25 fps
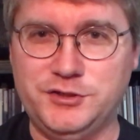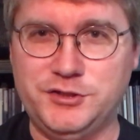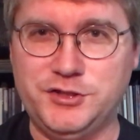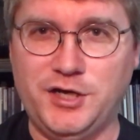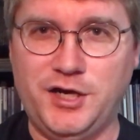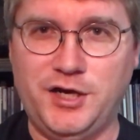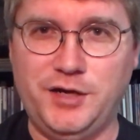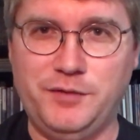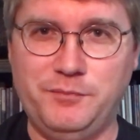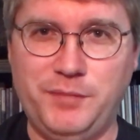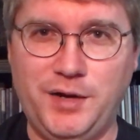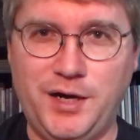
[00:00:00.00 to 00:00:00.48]

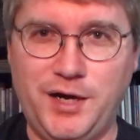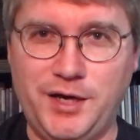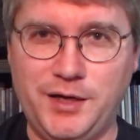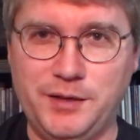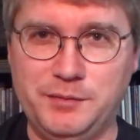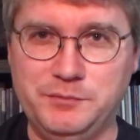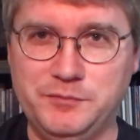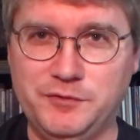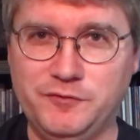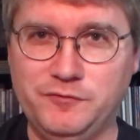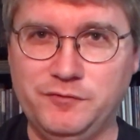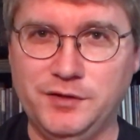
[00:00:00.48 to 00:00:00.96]
John
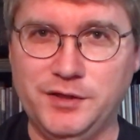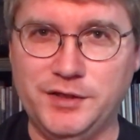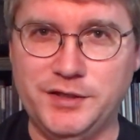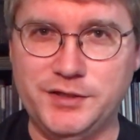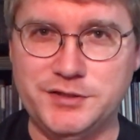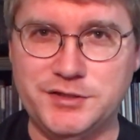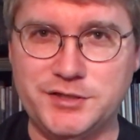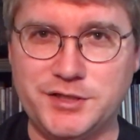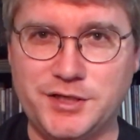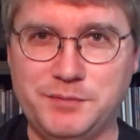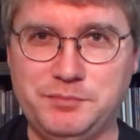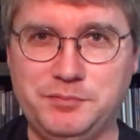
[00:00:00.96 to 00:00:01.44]
Bonham of
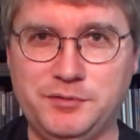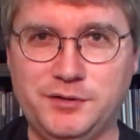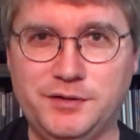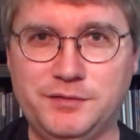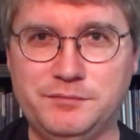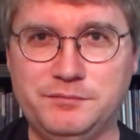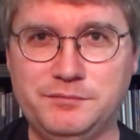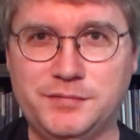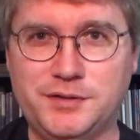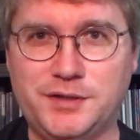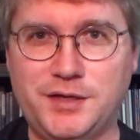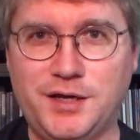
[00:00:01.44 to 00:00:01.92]
Led
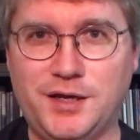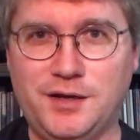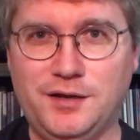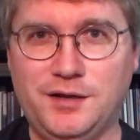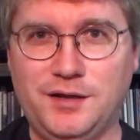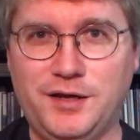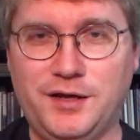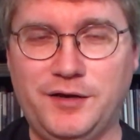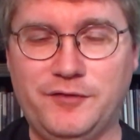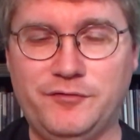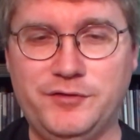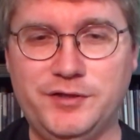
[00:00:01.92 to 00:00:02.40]
Zeppelin got a
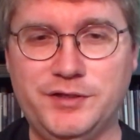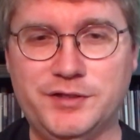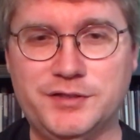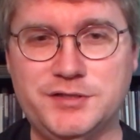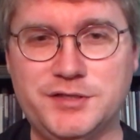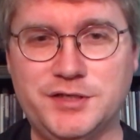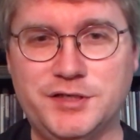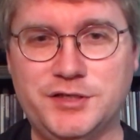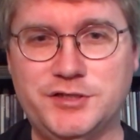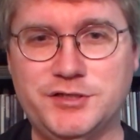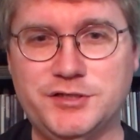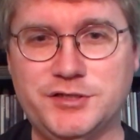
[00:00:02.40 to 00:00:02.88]
lot of the
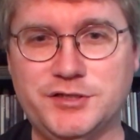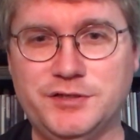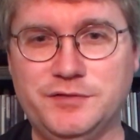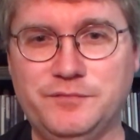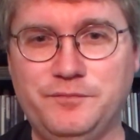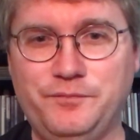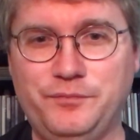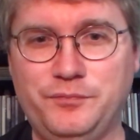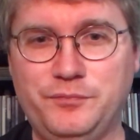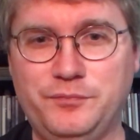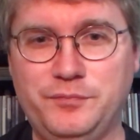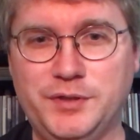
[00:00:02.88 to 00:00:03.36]
attention,
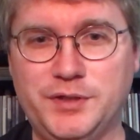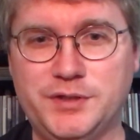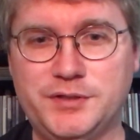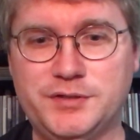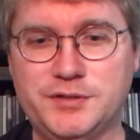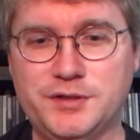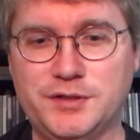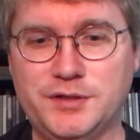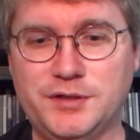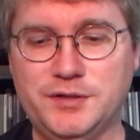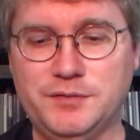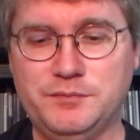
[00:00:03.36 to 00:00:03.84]

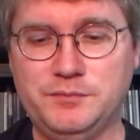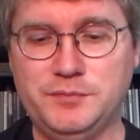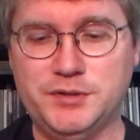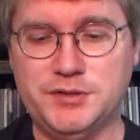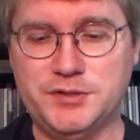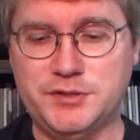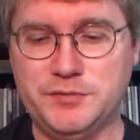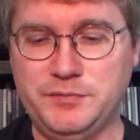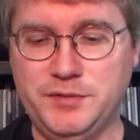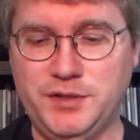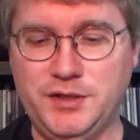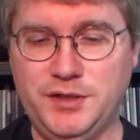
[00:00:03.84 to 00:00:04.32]
but
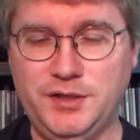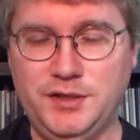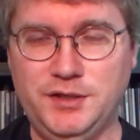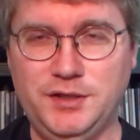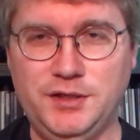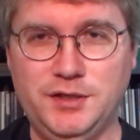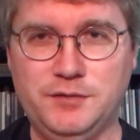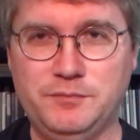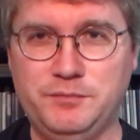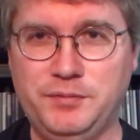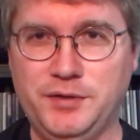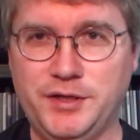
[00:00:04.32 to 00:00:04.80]
to me,
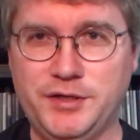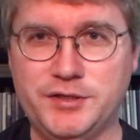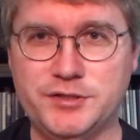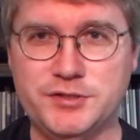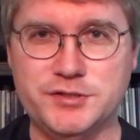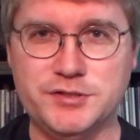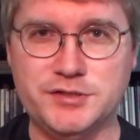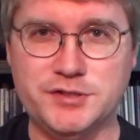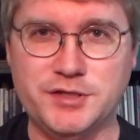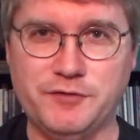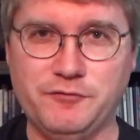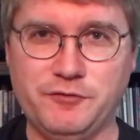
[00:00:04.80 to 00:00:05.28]
Ian
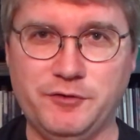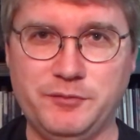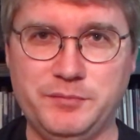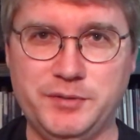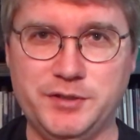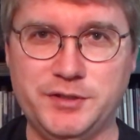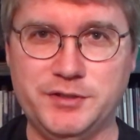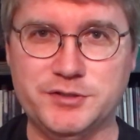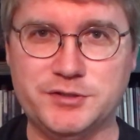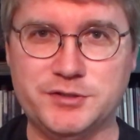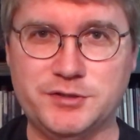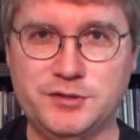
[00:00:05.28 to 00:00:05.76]
Pace is every
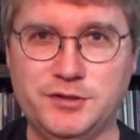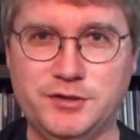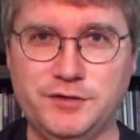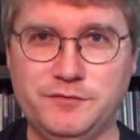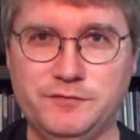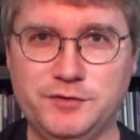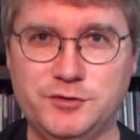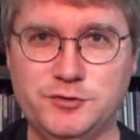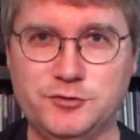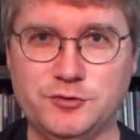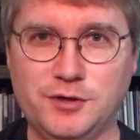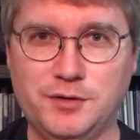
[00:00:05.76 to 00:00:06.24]
bit as good
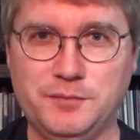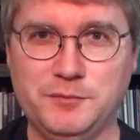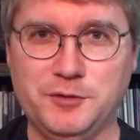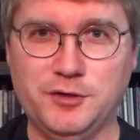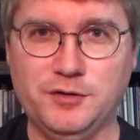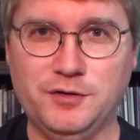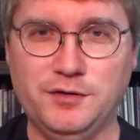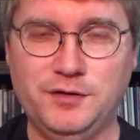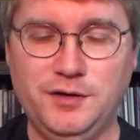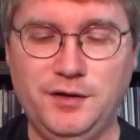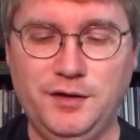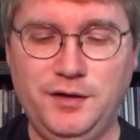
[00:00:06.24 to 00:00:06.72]
of a drummer.